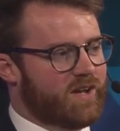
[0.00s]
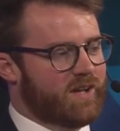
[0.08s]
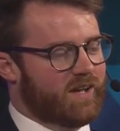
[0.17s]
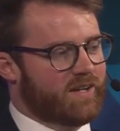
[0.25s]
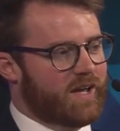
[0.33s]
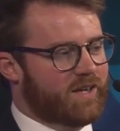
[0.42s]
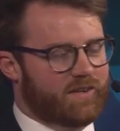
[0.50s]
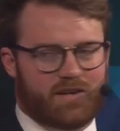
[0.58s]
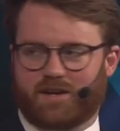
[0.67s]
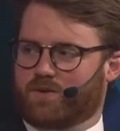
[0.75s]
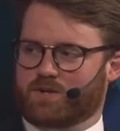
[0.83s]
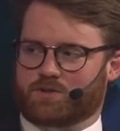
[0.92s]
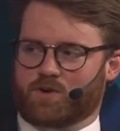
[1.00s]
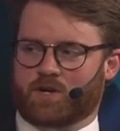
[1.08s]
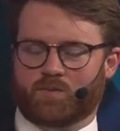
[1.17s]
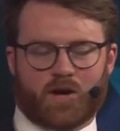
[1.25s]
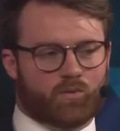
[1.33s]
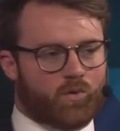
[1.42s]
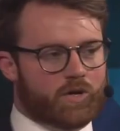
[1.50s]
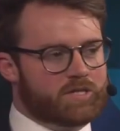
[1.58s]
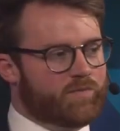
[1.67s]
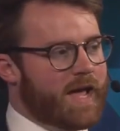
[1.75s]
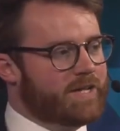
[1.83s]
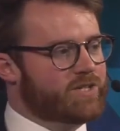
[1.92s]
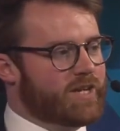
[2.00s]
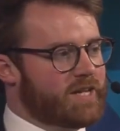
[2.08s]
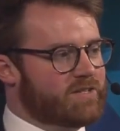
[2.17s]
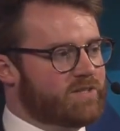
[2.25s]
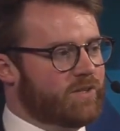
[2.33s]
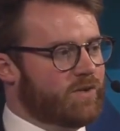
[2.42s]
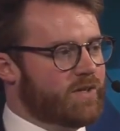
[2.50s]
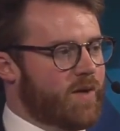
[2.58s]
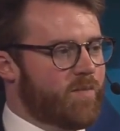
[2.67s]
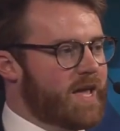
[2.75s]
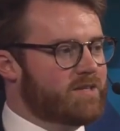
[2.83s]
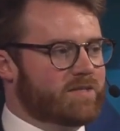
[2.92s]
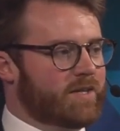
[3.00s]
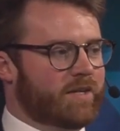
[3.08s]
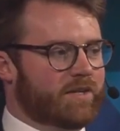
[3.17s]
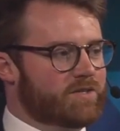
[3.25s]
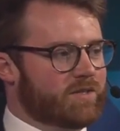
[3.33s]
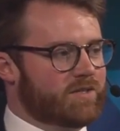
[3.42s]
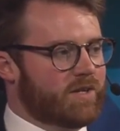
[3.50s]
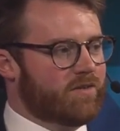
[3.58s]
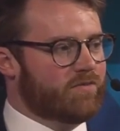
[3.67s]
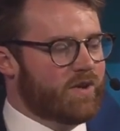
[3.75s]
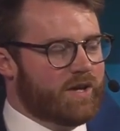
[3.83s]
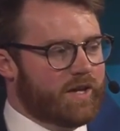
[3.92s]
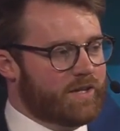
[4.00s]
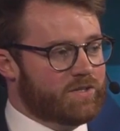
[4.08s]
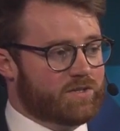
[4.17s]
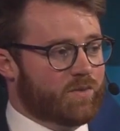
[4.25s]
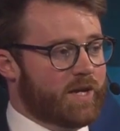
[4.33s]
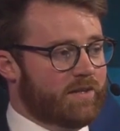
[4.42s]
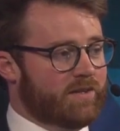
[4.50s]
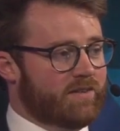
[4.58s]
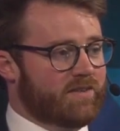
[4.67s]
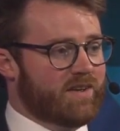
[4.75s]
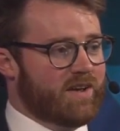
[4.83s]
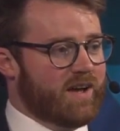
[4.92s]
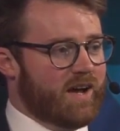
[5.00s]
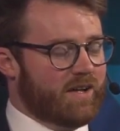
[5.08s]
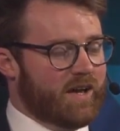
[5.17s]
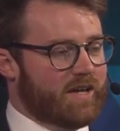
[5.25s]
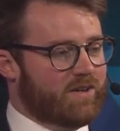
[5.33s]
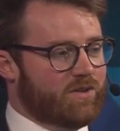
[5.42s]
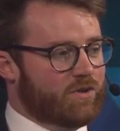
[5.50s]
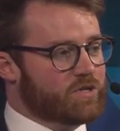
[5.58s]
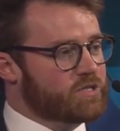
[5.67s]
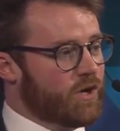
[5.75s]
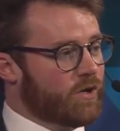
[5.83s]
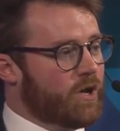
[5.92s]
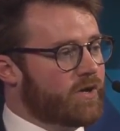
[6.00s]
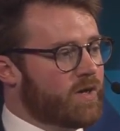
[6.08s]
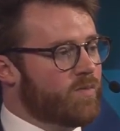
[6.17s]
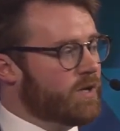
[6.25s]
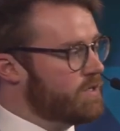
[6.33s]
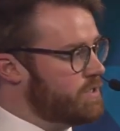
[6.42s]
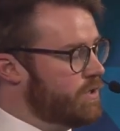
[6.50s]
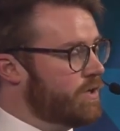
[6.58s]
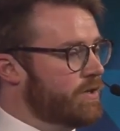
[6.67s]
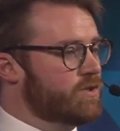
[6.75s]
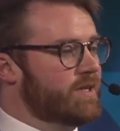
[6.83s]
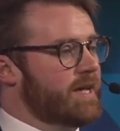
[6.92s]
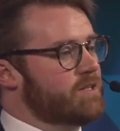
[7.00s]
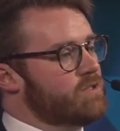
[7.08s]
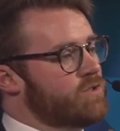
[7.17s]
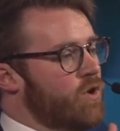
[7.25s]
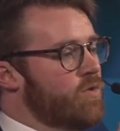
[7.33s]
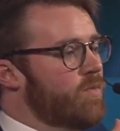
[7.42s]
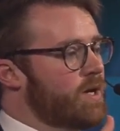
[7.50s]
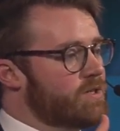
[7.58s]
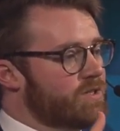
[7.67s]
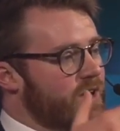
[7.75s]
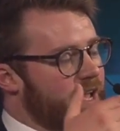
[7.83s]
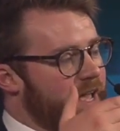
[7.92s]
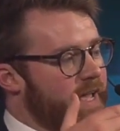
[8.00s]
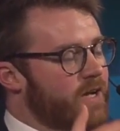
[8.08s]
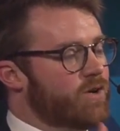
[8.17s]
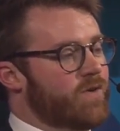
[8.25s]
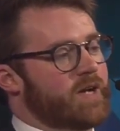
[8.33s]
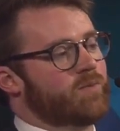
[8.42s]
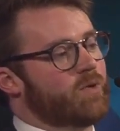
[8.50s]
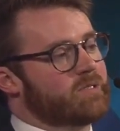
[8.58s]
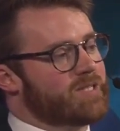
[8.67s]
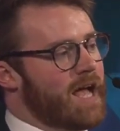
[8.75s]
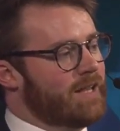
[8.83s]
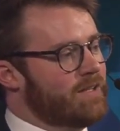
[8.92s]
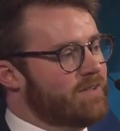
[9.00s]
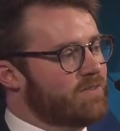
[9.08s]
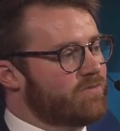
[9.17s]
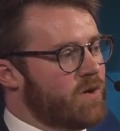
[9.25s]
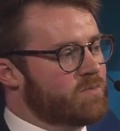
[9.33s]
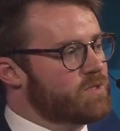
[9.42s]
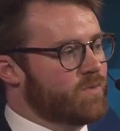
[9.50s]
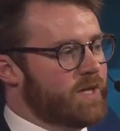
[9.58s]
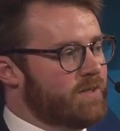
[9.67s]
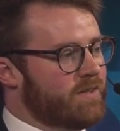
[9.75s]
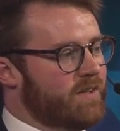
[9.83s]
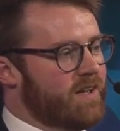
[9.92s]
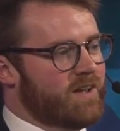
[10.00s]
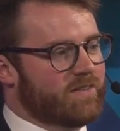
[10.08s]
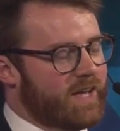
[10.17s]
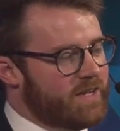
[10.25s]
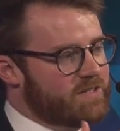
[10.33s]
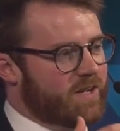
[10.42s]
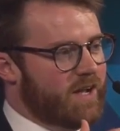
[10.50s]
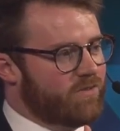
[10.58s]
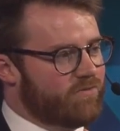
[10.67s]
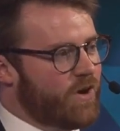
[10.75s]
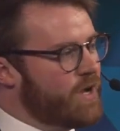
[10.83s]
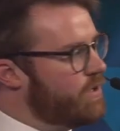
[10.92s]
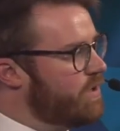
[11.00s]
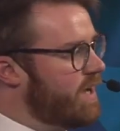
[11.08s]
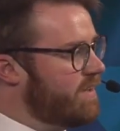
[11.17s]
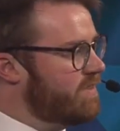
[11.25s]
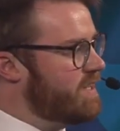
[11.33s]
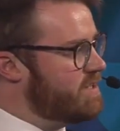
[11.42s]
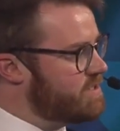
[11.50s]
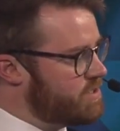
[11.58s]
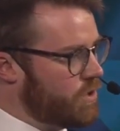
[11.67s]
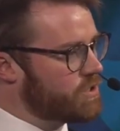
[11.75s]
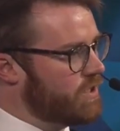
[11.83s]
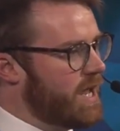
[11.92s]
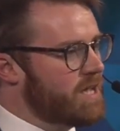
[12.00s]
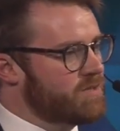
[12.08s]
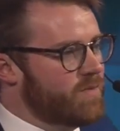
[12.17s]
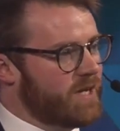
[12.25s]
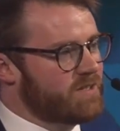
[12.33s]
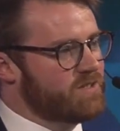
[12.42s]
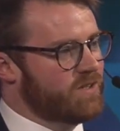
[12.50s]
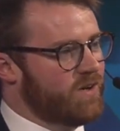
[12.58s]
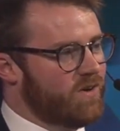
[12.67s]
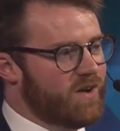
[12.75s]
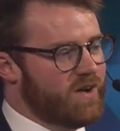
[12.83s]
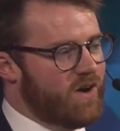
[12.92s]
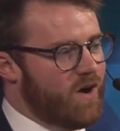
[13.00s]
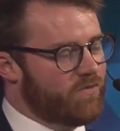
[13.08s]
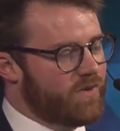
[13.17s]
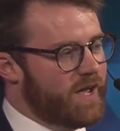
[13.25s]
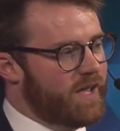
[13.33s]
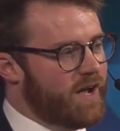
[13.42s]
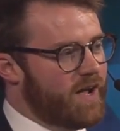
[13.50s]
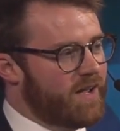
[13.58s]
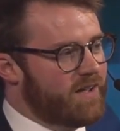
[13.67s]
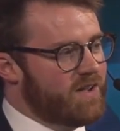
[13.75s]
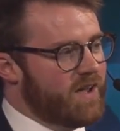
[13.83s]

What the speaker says: Like we're talking about WASP HS, amazing initiative in Sweden. Like you're so lucky because you're going to get so much incredible talent from Sweden that is like very good at these social aspects, of AI.